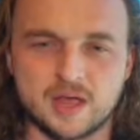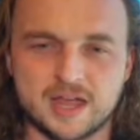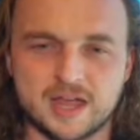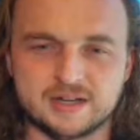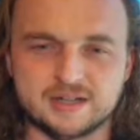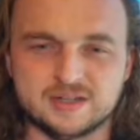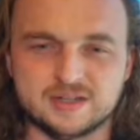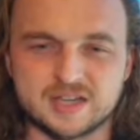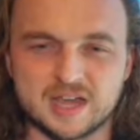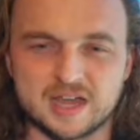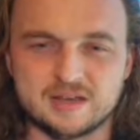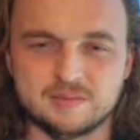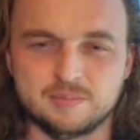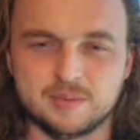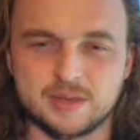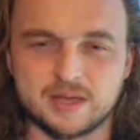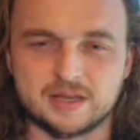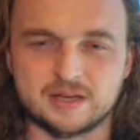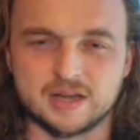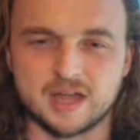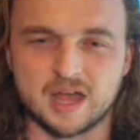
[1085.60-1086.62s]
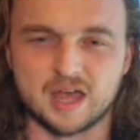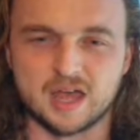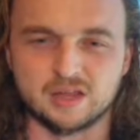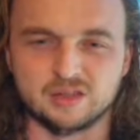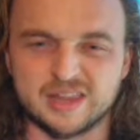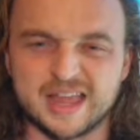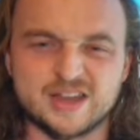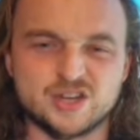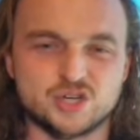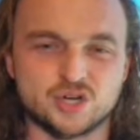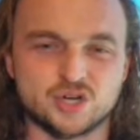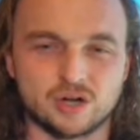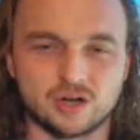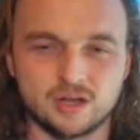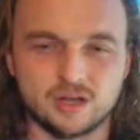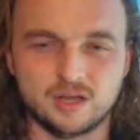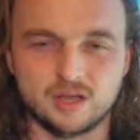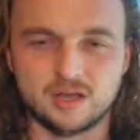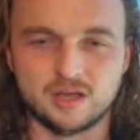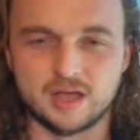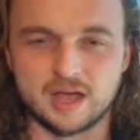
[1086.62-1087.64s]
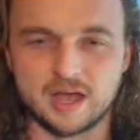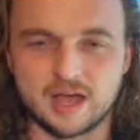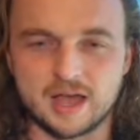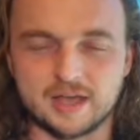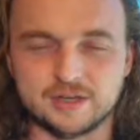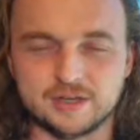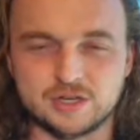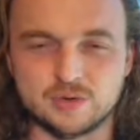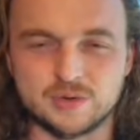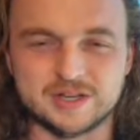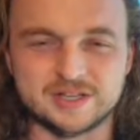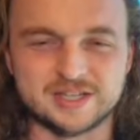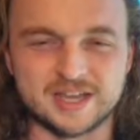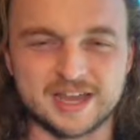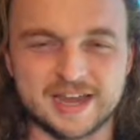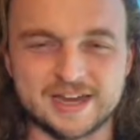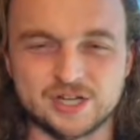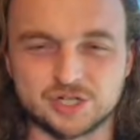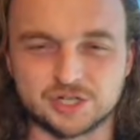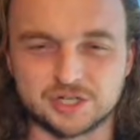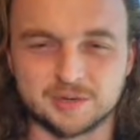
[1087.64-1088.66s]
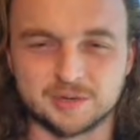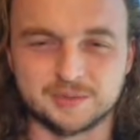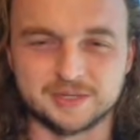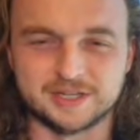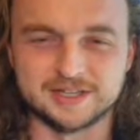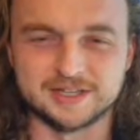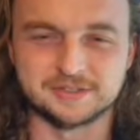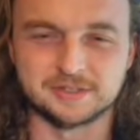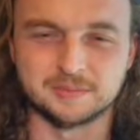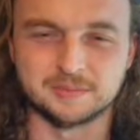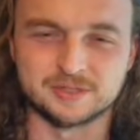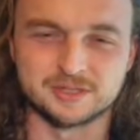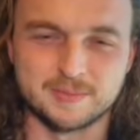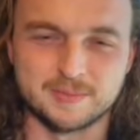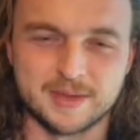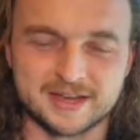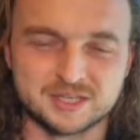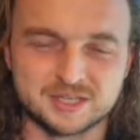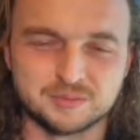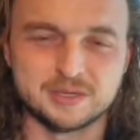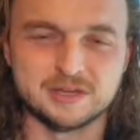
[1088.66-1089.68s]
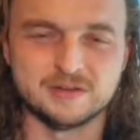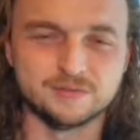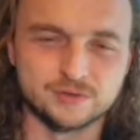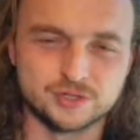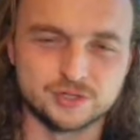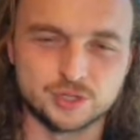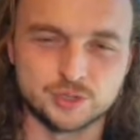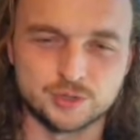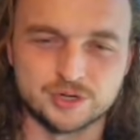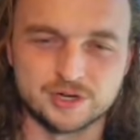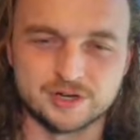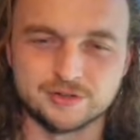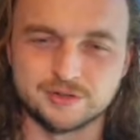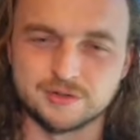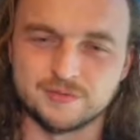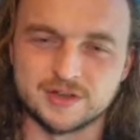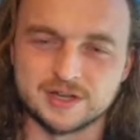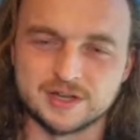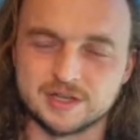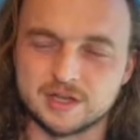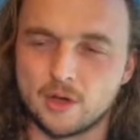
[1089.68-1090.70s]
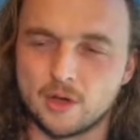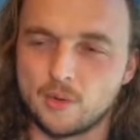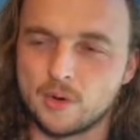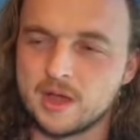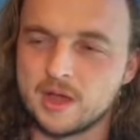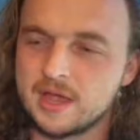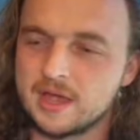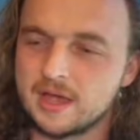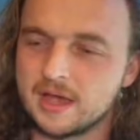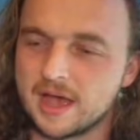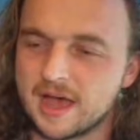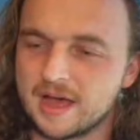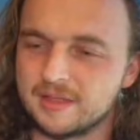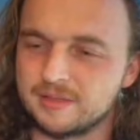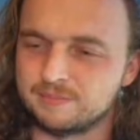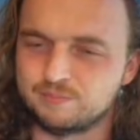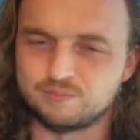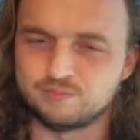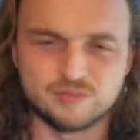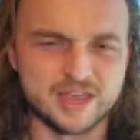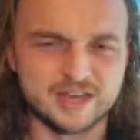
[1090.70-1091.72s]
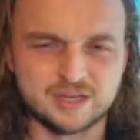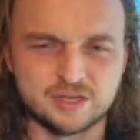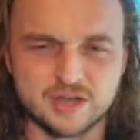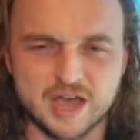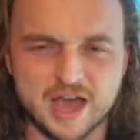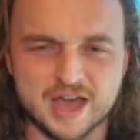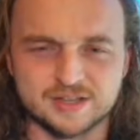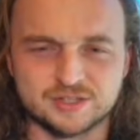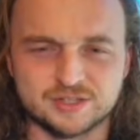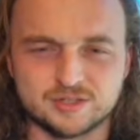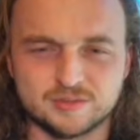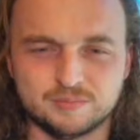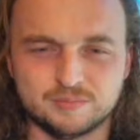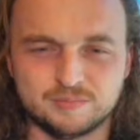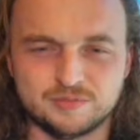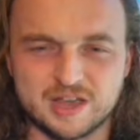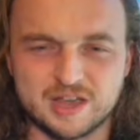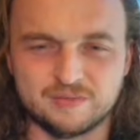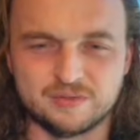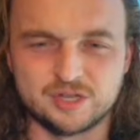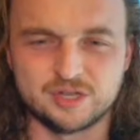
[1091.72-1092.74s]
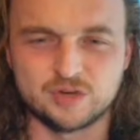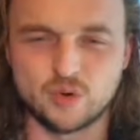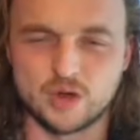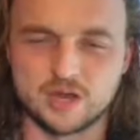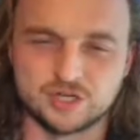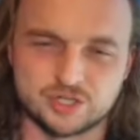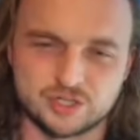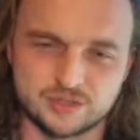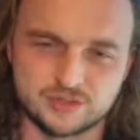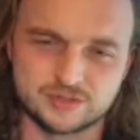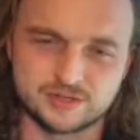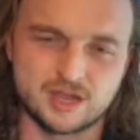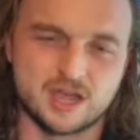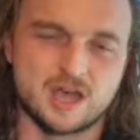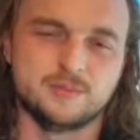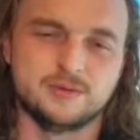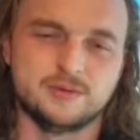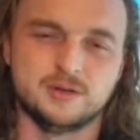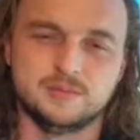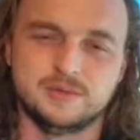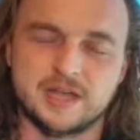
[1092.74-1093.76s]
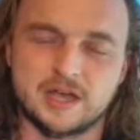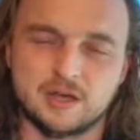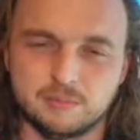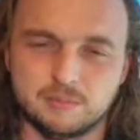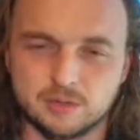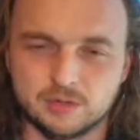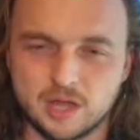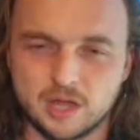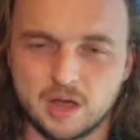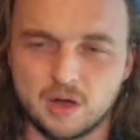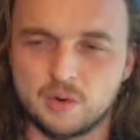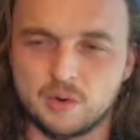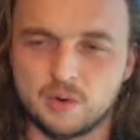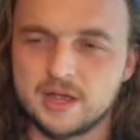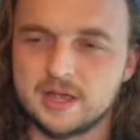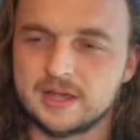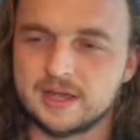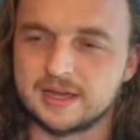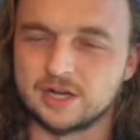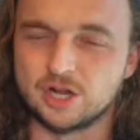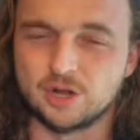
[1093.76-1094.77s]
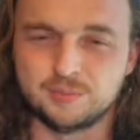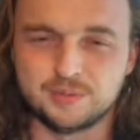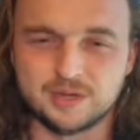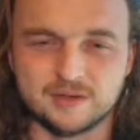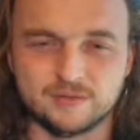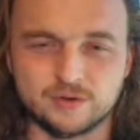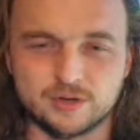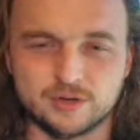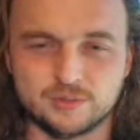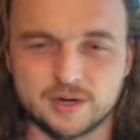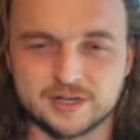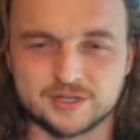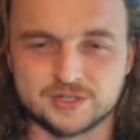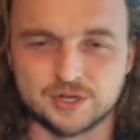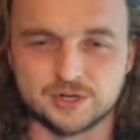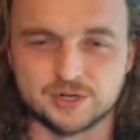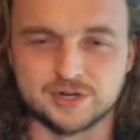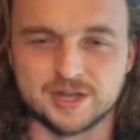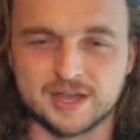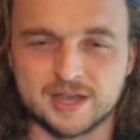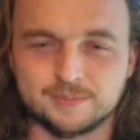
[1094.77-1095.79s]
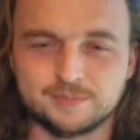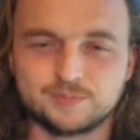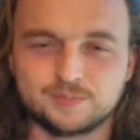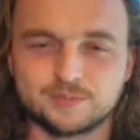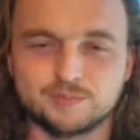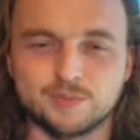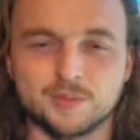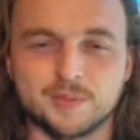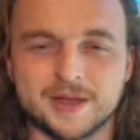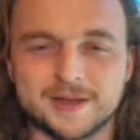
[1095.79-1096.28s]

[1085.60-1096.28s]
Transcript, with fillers: go ahead and type in uh, ledger, uh, you know, into Atrium to get some some XP for tuning into the video. Uh, thank you guys. If you have any questions, comment them down below. And I hope you have a good rest of your day.